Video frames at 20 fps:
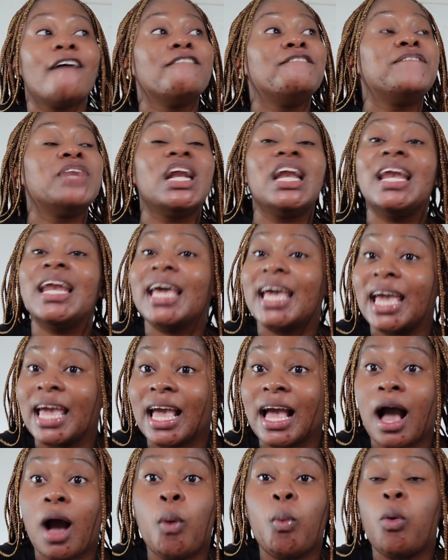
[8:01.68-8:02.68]

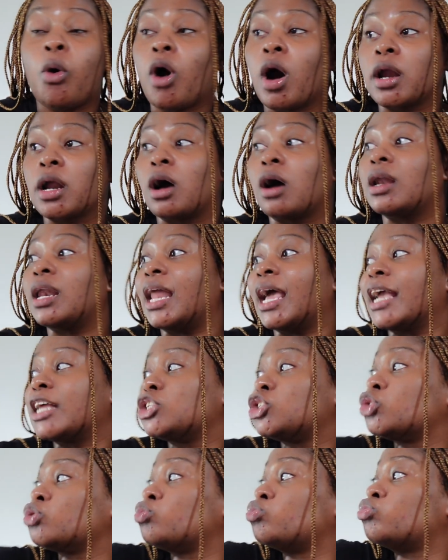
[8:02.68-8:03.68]
fling water,
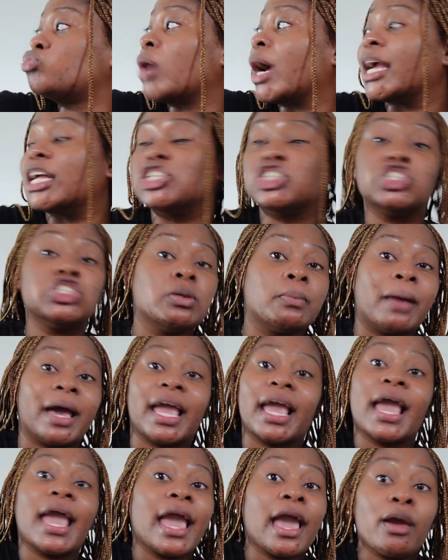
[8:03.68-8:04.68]
like drench
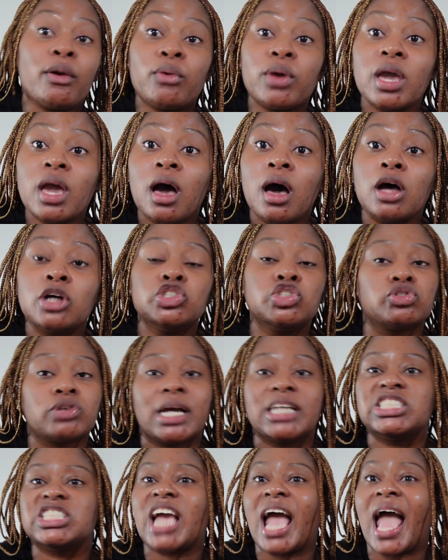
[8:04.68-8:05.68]
my area,
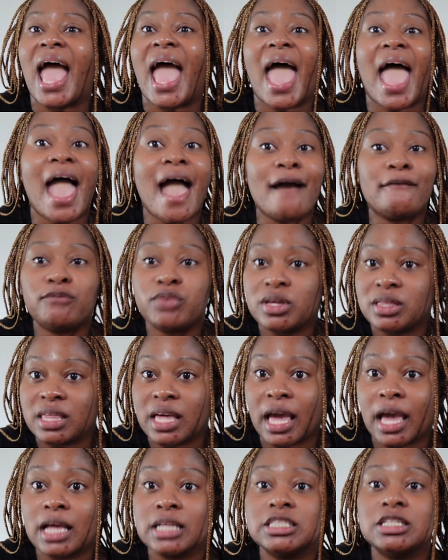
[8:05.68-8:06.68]
drench
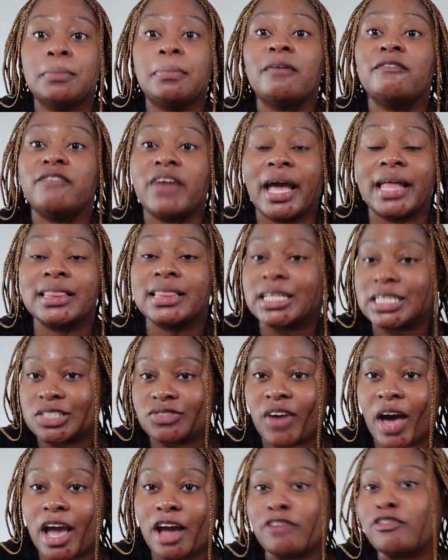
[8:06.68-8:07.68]
everything to prevent this
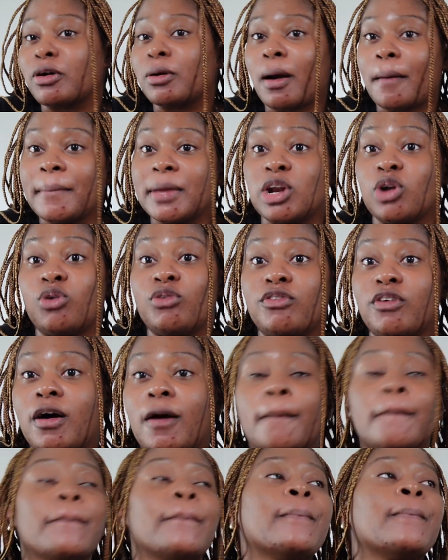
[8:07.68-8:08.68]
fire from coming over.
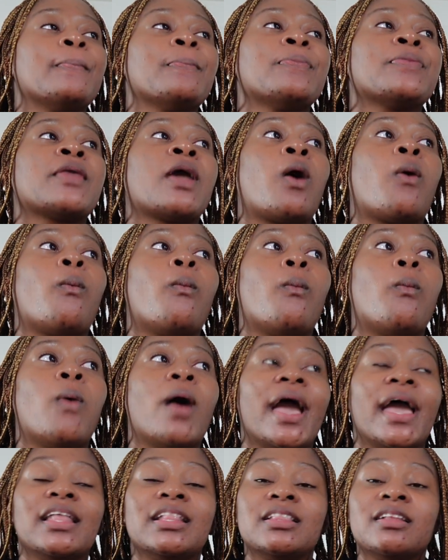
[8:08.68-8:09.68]

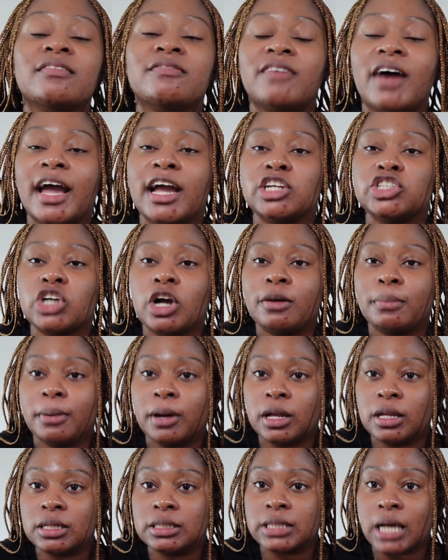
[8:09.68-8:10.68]
When the fire truck
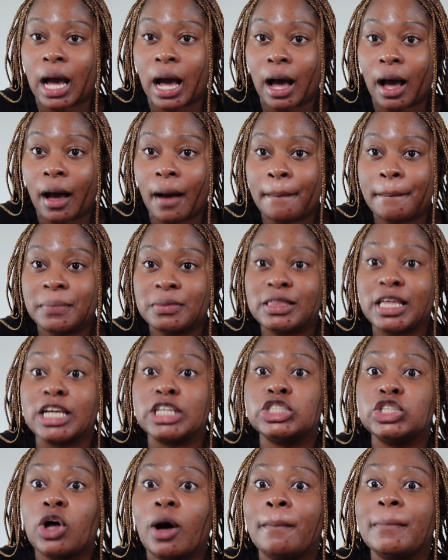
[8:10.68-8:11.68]
pulled up, they
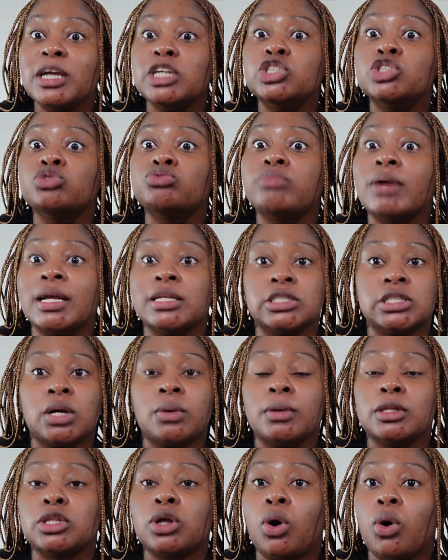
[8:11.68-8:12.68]
saw me drenching
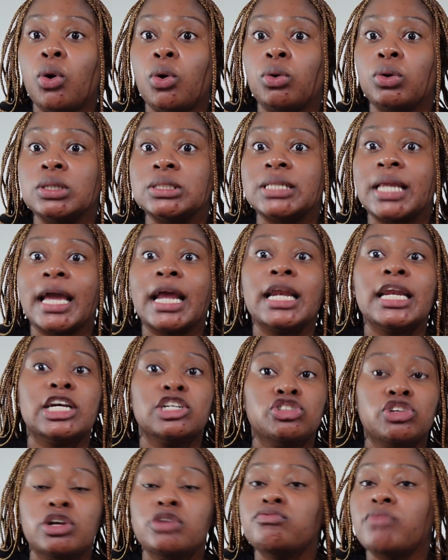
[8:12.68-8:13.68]
with the hose, like
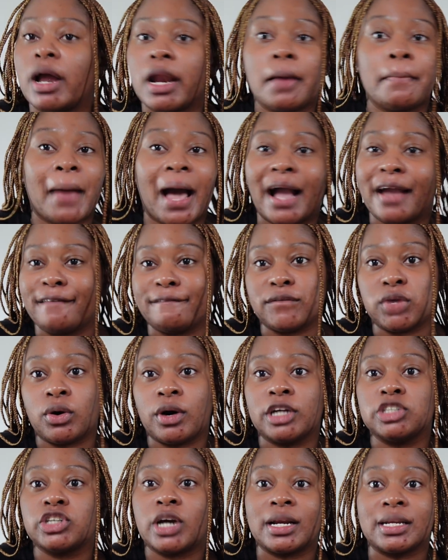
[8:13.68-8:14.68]
literally running back and
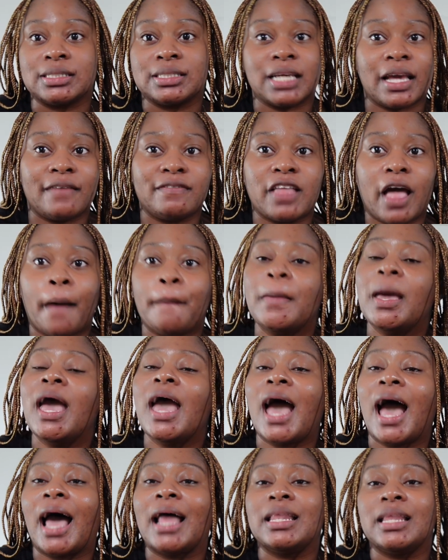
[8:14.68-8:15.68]
forth trying to save them.
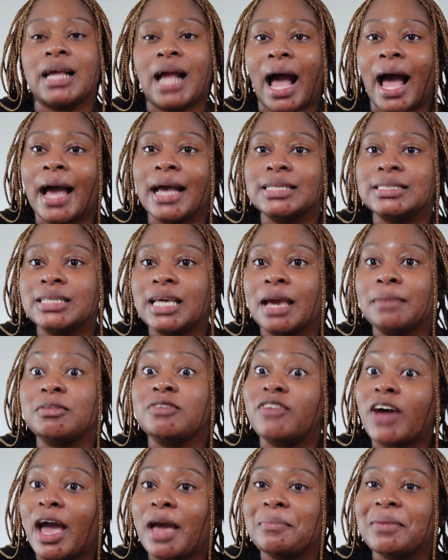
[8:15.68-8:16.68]
And the guys came, the
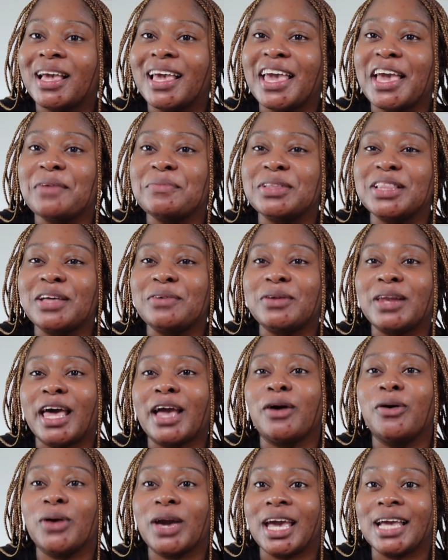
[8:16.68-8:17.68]
firemen came, and they were
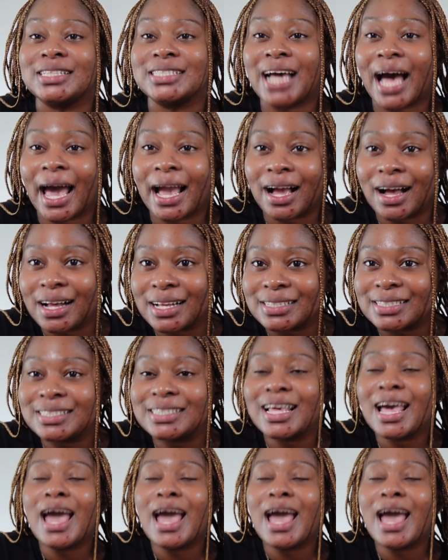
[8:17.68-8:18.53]
like, okay, tag us.